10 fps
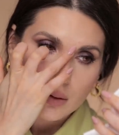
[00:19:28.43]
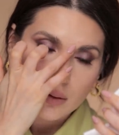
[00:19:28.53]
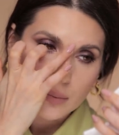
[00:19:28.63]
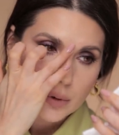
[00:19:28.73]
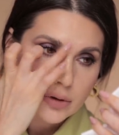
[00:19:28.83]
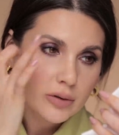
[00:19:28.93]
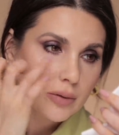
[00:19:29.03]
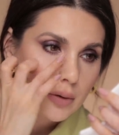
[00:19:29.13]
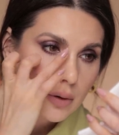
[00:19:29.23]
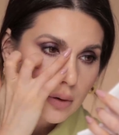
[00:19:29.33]
on the bridge of
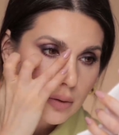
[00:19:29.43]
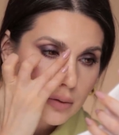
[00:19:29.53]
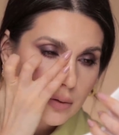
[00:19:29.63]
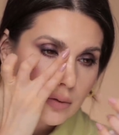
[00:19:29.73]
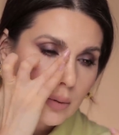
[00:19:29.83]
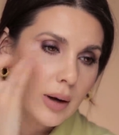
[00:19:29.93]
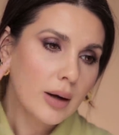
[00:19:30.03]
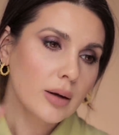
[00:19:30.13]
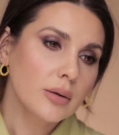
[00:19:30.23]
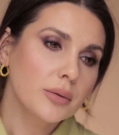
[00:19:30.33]
the nose as
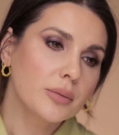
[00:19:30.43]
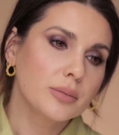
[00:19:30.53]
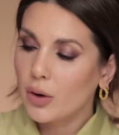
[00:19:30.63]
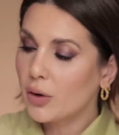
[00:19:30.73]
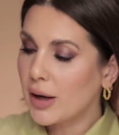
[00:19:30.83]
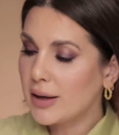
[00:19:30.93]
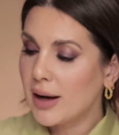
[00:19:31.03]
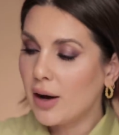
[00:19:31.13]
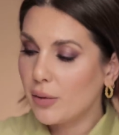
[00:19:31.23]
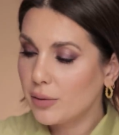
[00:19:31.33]
well. Okay,
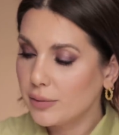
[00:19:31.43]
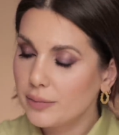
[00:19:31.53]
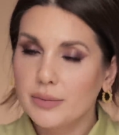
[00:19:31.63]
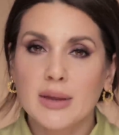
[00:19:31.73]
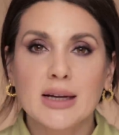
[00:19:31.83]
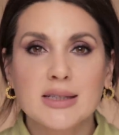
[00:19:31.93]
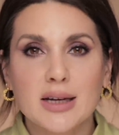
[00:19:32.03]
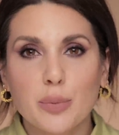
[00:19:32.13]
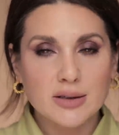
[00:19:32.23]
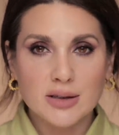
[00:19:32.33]
now. Next
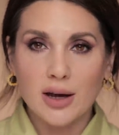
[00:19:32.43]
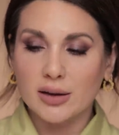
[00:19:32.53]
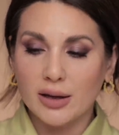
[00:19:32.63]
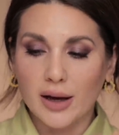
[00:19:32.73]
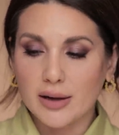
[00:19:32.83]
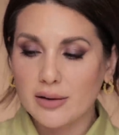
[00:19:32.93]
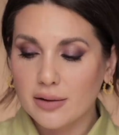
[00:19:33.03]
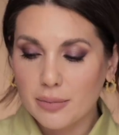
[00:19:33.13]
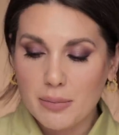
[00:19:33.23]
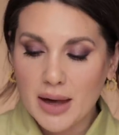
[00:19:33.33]
step is not like
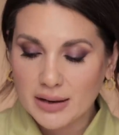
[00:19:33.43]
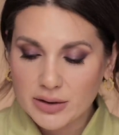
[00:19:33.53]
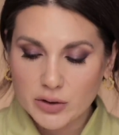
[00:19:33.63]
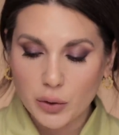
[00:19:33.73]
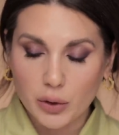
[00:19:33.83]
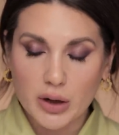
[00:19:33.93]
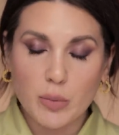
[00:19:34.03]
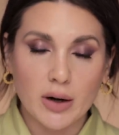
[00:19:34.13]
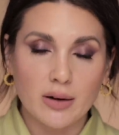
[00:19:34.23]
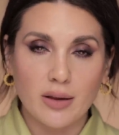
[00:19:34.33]
mandatory,
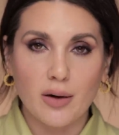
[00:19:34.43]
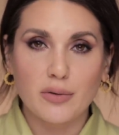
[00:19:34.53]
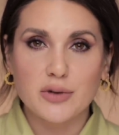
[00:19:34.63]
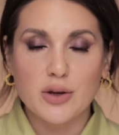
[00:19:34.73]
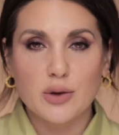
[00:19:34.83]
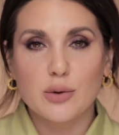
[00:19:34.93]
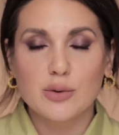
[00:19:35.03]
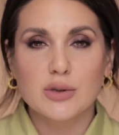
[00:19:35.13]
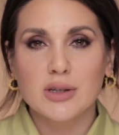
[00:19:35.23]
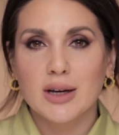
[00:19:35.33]
but I love to
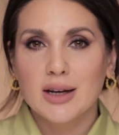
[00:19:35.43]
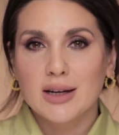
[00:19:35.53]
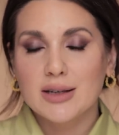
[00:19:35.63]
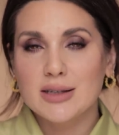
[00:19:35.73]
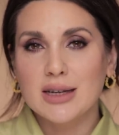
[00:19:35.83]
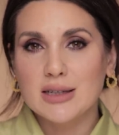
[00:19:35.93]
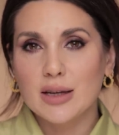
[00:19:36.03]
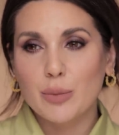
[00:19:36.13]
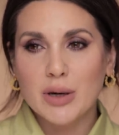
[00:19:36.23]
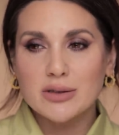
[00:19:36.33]
use a
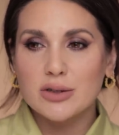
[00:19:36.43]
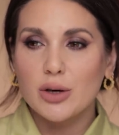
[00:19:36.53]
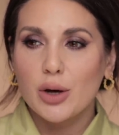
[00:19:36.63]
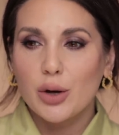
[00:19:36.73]
setting mist,